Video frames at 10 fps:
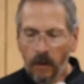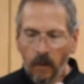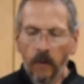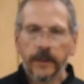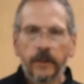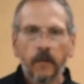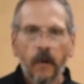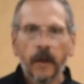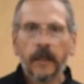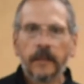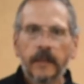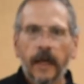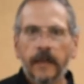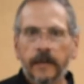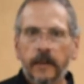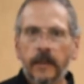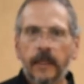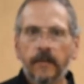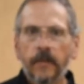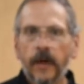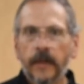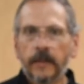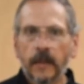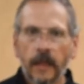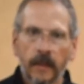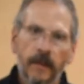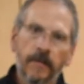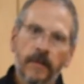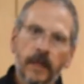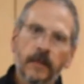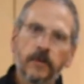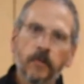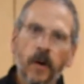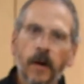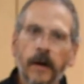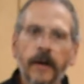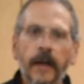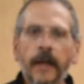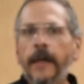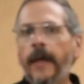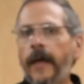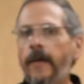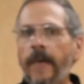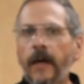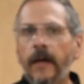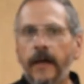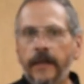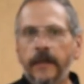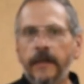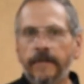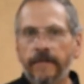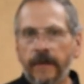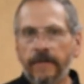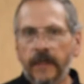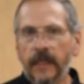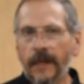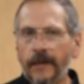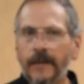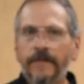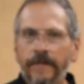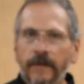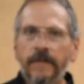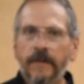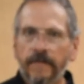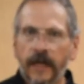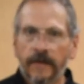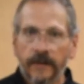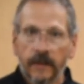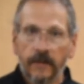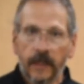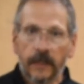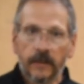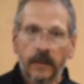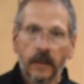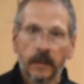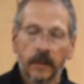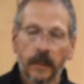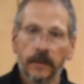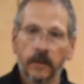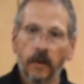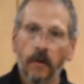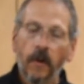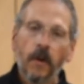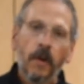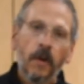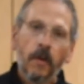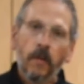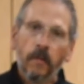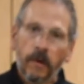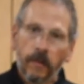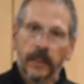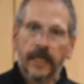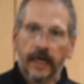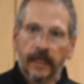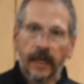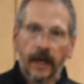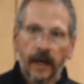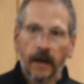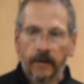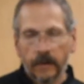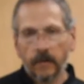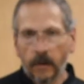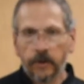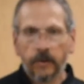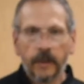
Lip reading: What you want is that turkey breast in the thickest part at about 150, 155 degrees. And so when we take that out, and I'll show